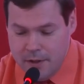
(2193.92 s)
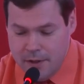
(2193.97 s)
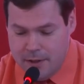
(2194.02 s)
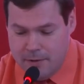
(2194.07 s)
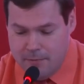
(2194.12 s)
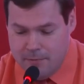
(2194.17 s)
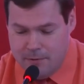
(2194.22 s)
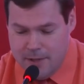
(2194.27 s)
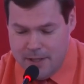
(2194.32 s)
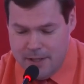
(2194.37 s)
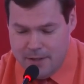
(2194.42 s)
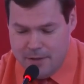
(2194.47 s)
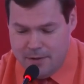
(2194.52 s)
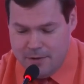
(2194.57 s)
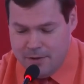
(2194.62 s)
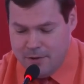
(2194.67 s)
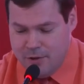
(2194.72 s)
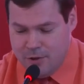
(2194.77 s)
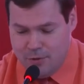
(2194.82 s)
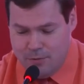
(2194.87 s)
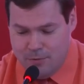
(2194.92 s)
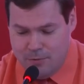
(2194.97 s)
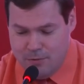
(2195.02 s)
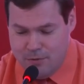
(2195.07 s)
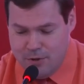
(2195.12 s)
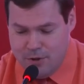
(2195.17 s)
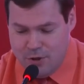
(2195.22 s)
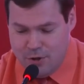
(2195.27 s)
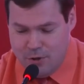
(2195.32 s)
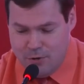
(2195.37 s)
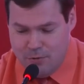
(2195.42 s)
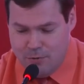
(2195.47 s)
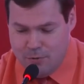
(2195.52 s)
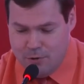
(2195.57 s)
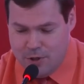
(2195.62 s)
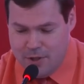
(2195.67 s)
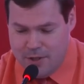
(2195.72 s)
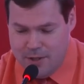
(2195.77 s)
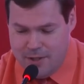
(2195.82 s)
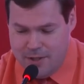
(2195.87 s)
a way to
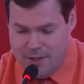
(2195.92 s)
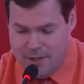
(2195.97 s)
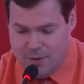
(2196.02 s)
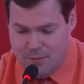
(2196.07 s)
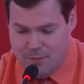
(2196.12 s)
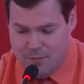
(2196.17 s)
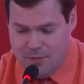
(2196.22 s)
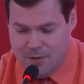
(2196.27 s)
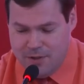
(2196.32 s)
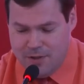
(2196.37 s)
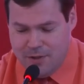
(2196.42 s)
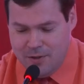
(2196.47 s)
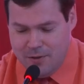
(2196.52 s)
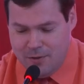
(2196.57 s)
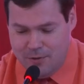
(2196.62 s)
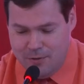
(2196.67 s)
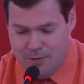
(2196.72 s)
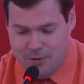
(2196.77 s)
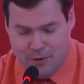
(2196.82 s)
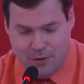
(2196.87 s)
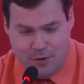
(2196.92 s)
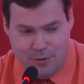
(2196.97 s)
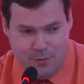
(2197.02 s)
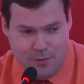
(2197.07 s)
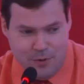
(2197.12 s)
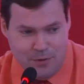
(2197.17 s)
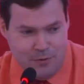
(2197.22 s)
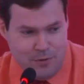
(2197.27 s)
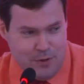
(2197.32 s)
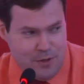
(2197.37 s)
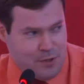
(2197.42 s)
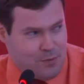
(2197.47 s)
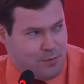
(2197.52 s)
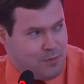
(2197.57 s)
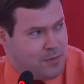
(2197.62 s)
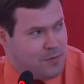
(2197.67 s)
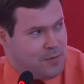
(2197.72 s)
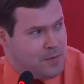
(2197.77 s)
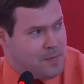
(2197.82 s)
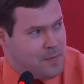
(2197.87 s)
socialism or
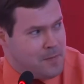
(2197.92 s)
communism,